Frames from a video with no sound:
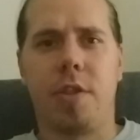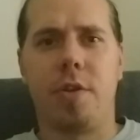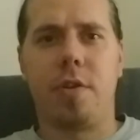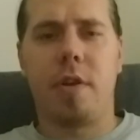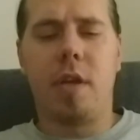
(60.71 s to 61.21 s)

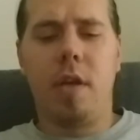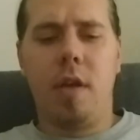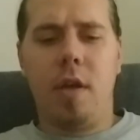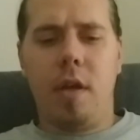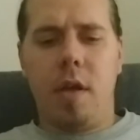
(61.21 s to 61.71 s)
third.
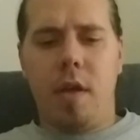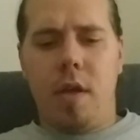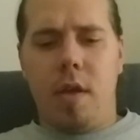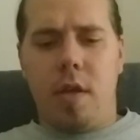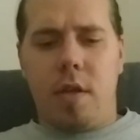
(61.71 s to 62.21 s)

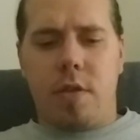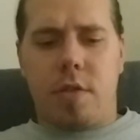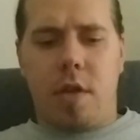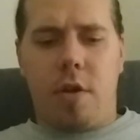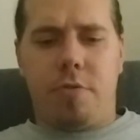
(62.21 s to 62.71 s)

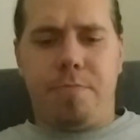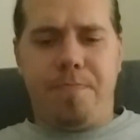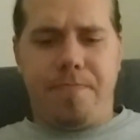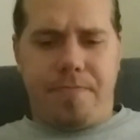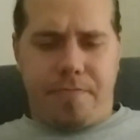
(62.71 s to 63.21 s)
So,
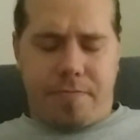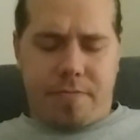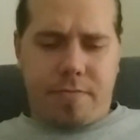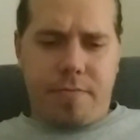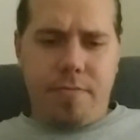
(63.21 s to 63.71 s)

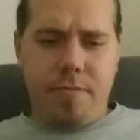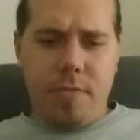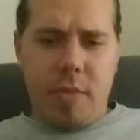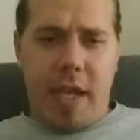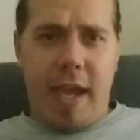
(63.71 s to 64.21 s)

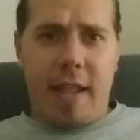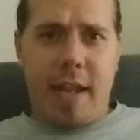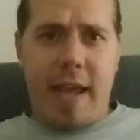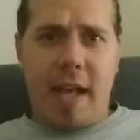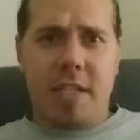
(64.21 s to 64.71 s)
and
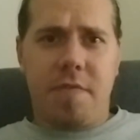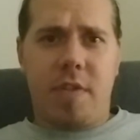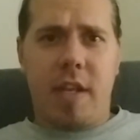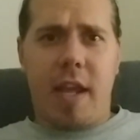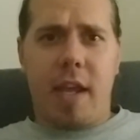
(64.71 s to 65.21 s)
then as of
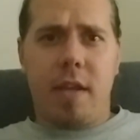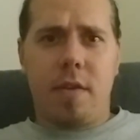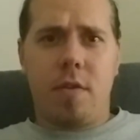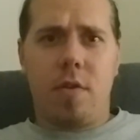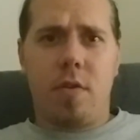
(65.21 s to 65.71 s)
today,
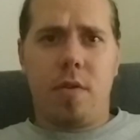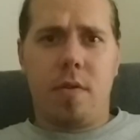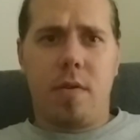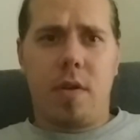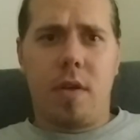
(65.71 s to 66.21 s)

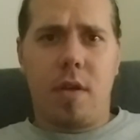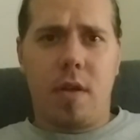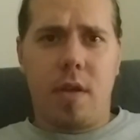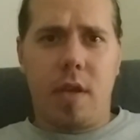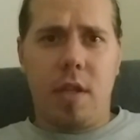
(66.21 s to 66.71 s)

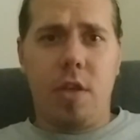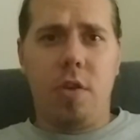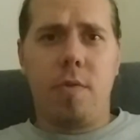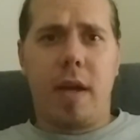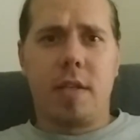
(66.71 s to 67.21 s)
in the
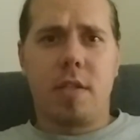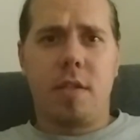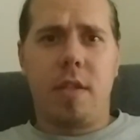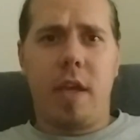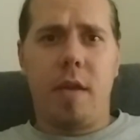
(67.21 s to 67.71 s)

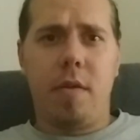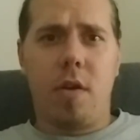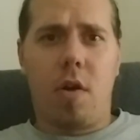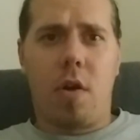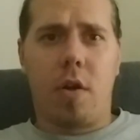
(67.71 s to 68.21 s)
US, they
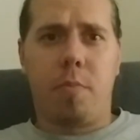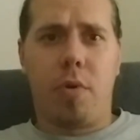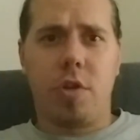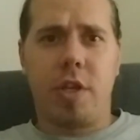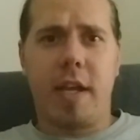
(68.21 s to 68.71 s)
are
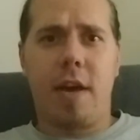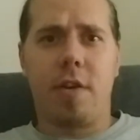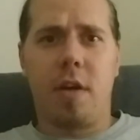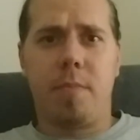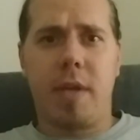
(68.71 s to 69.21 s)
pushing
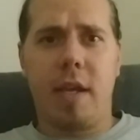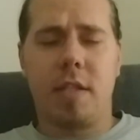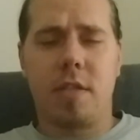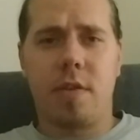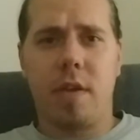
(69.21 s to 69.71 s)
out
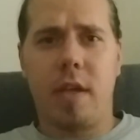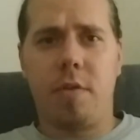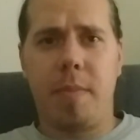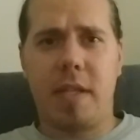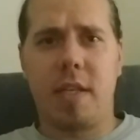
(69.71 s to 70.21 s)
updates.
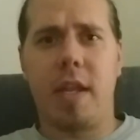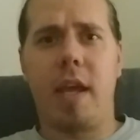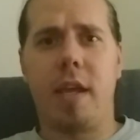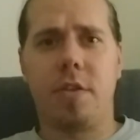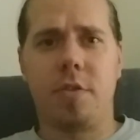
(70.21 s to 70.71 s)
It'll be
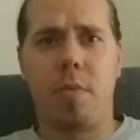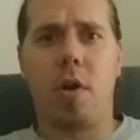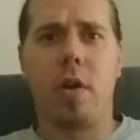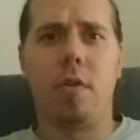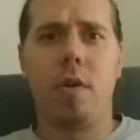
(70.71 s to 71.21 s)
today,
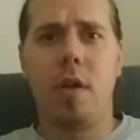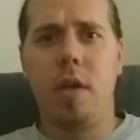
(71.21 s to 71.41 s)
tomorrow,